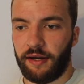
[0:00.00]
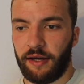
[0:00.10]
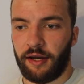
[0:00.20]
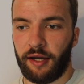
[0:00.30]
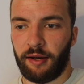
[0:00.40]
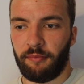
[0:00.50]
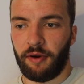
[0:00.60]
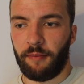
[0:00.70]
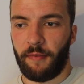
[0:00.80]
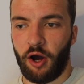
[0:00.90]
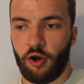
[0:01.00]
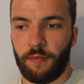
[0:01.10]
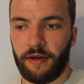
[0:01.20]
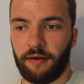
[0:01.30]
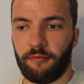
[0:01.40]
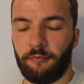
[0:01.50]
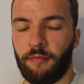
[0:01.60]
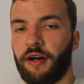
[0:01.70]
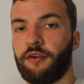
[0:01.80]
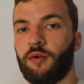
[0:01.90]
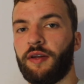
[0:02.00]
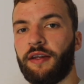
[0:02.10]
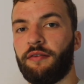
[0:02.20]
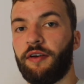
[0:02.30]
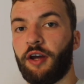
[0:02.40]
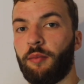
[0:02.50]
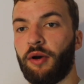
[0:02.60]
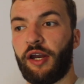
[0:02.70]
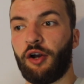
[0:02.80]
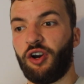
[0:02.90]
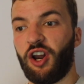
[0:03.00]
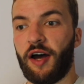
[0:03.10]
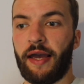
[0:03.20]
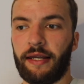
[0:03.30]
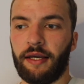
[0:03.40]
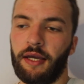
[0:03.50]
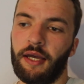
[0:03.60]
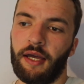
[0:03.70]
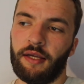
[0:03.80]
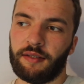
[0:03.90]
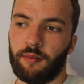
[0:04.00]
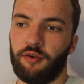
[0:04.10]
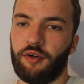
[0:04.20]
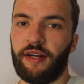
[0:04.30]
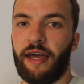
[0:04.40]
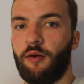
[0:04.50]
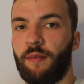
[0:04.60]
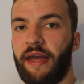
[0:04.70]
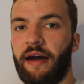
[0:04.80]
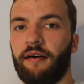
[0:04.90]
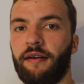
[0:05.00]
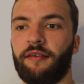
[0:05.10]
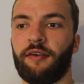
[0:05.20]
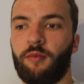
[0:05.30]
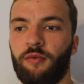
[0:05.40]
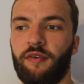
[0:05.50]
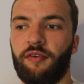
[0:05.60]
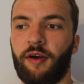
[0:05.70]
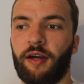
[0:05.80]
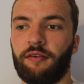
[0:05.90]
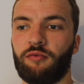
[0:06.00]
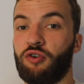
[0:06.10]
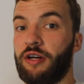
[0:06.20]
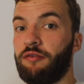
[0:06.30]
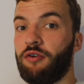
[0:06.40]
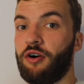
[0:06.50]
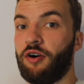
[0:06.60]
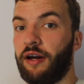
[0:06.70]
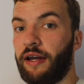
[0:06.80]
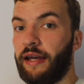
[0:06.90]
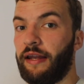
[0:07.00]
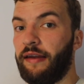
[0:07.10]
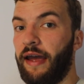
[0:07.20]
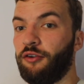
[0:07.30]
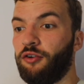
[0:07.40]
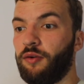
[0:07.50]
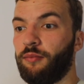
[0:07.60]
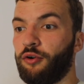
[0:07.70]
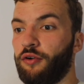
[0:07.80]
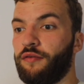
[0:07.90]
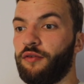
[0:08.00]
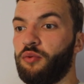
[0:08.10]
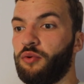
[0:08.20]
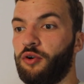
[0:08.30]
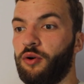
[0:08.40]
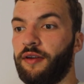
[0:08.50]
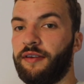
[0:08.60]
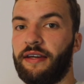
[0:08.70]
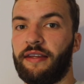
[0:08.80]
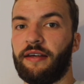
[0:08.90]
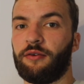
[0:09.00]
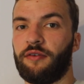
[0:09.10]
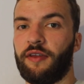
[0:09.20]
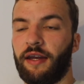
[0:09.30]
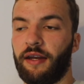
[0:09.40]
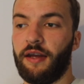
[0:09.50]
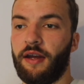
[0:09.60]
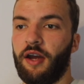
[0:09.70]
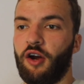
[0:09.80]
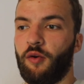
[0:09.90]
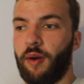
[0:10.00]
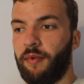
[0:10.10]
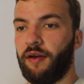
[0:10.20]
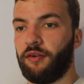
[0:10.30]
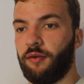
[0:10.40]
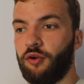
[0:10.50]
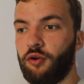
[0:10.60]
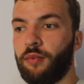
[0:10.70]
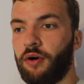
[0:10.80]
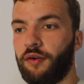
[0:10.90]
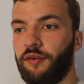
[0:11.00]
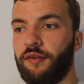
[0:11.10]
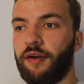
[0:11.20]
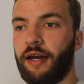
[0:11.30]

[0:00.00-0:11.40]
I'm hoping by doing this video and putting it online, some of you can help me out in terms of if something's really wrong and how to improve the water quality, that sort of thing. Remember, it's a new pond.